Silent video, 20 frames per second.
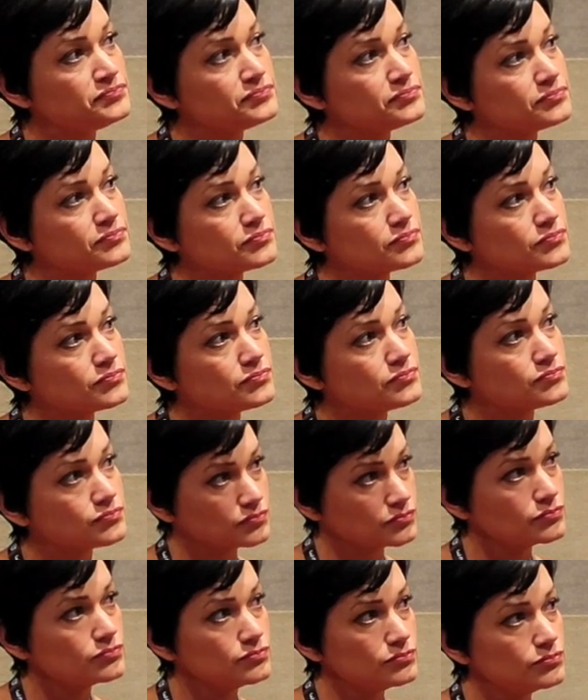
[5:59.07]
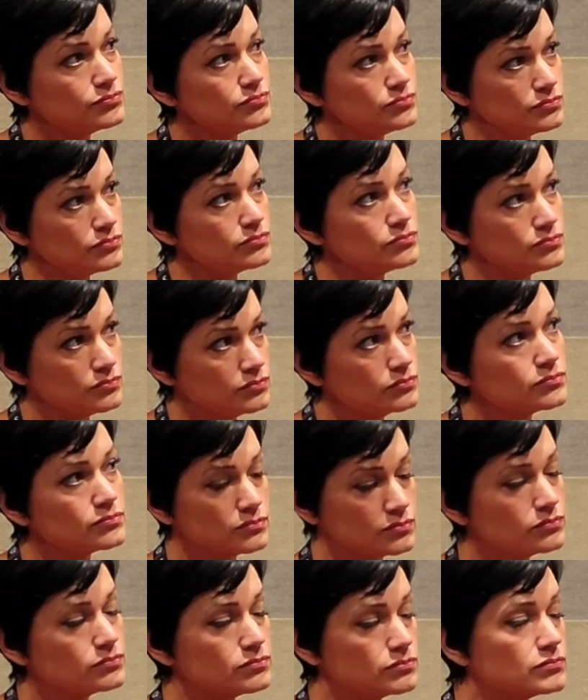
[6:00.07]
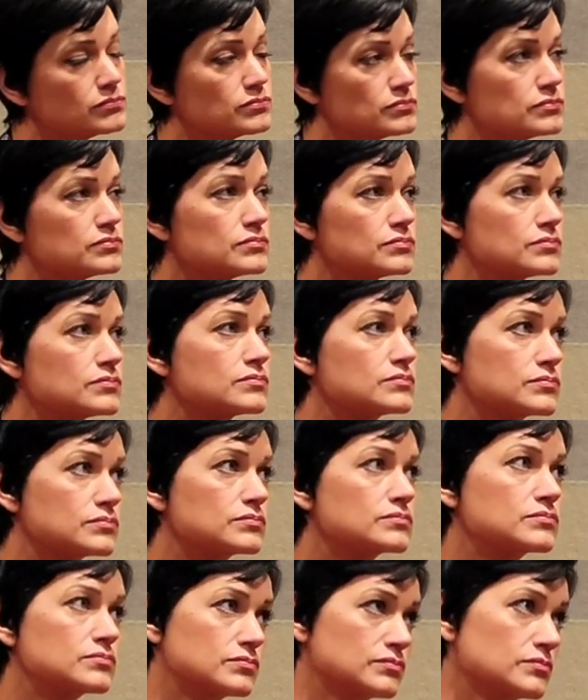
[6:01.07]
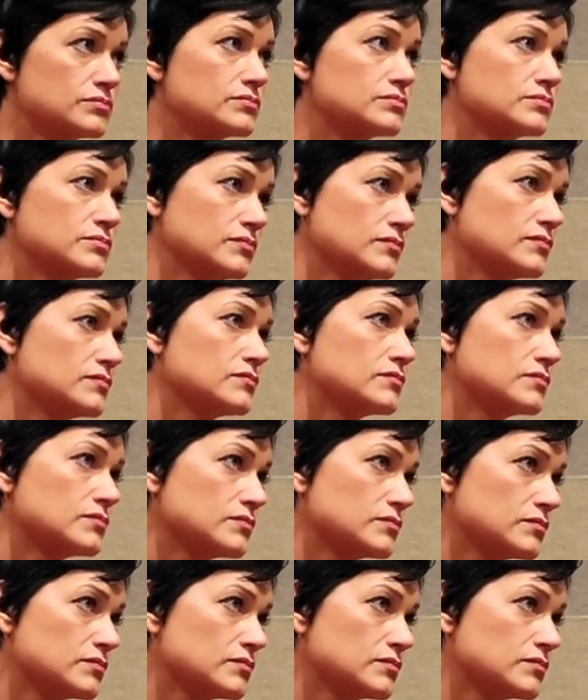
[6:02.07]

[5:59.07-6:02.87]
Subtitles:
This person isn't speaking.